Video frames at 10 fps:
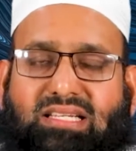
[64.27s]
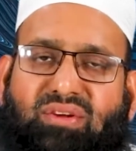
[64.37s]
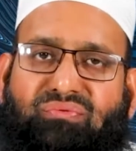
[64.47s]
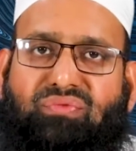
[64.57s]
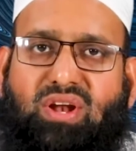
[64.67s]
is a
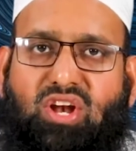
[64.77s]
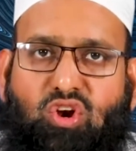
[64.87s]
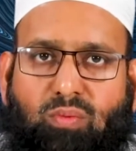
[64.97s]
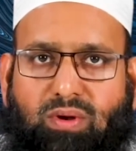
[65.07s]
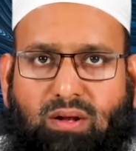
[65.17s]

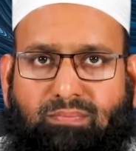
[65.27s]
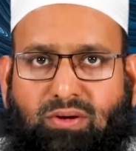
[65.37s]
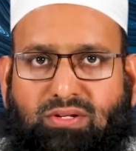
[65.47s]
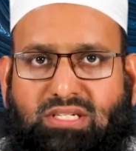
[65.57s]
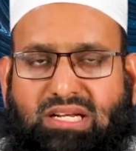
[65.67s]
phenomenal
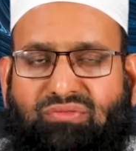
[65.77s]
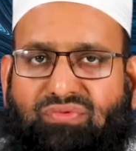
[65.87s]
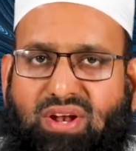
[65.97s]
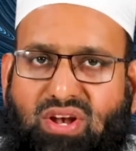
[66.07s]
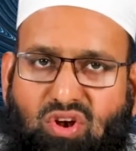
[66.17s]
bounty and a
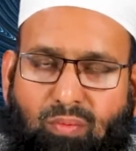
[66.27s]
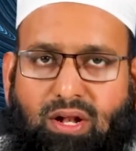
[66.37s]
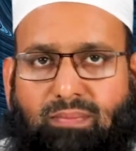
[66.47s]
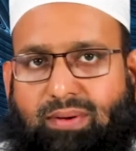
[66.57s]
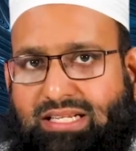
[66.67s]

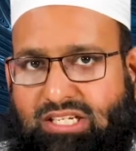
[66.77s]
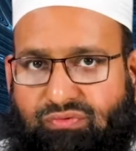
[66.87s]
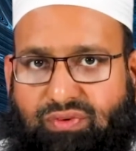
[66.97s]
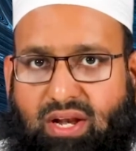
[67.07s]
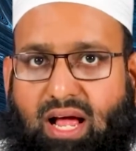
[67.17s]
phenomenal blessing
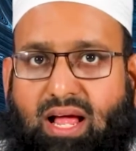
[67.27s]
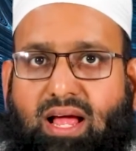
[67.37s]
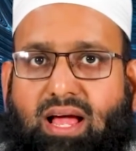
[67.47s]
of Allah.